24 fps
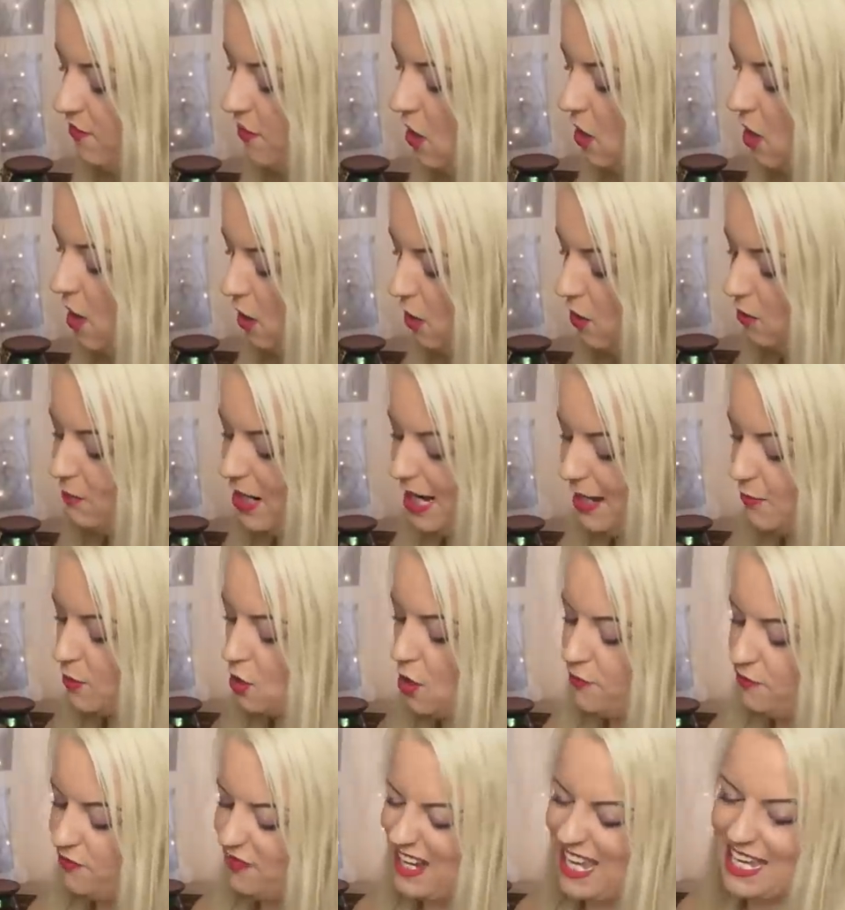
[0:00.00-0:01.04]
for long, but I'm
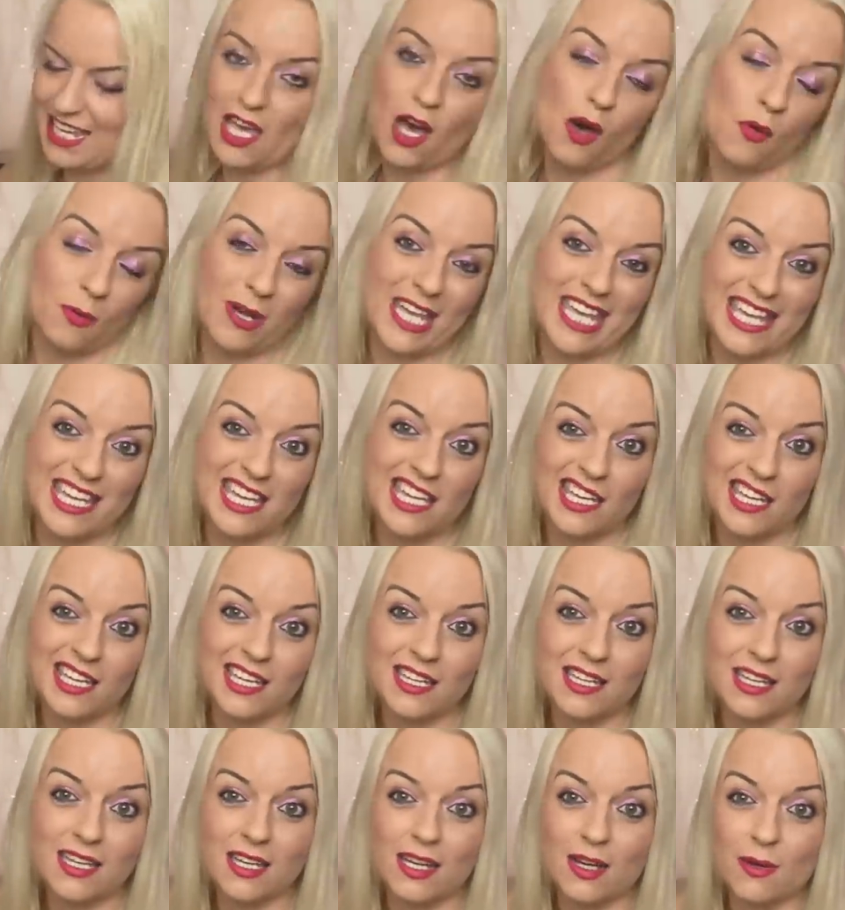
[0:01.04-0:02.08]
gone for like a week,
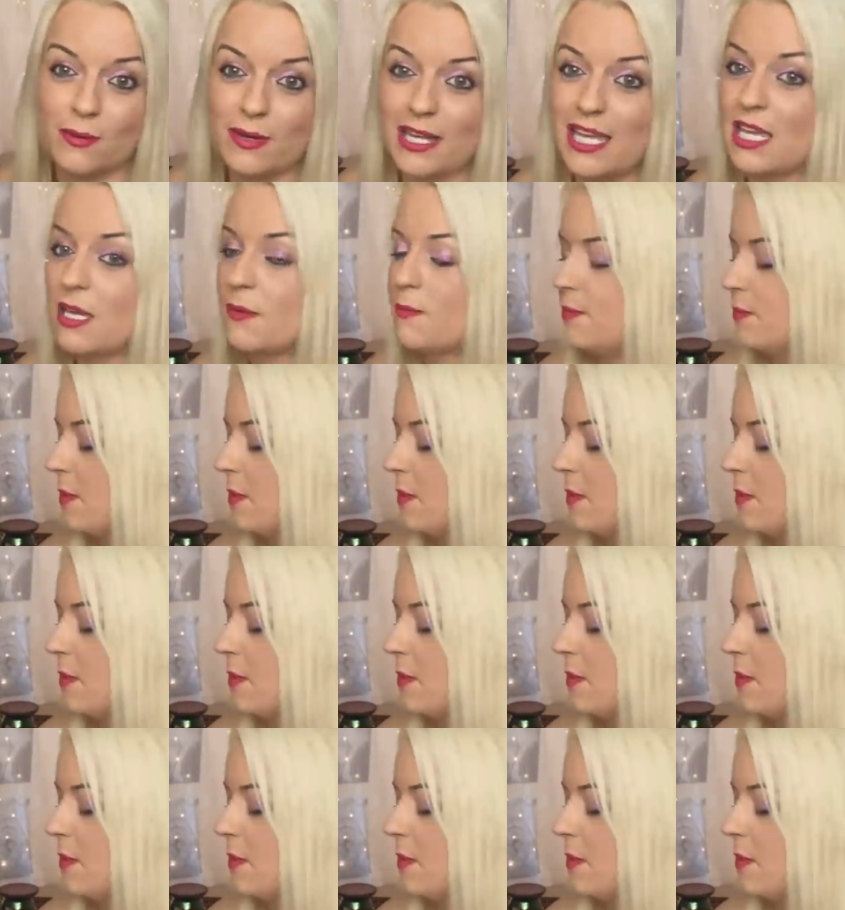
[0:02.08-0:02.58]
a week.